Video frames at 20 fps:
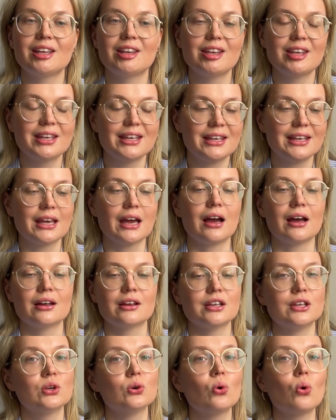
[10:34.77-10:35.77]
yeah,
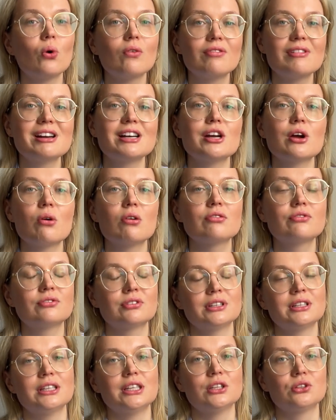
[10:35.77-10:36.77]
you very
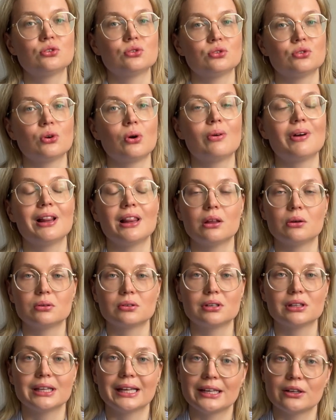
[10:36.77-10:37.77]
often need to know a
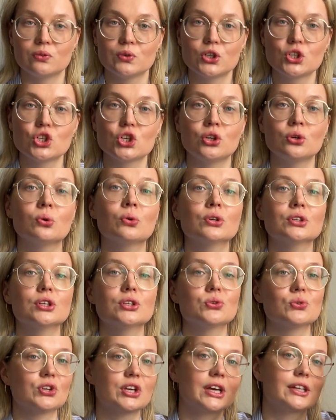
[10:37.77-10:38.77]
local language in order
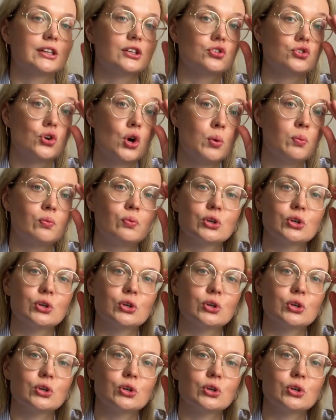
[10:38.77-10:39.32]
to get a job,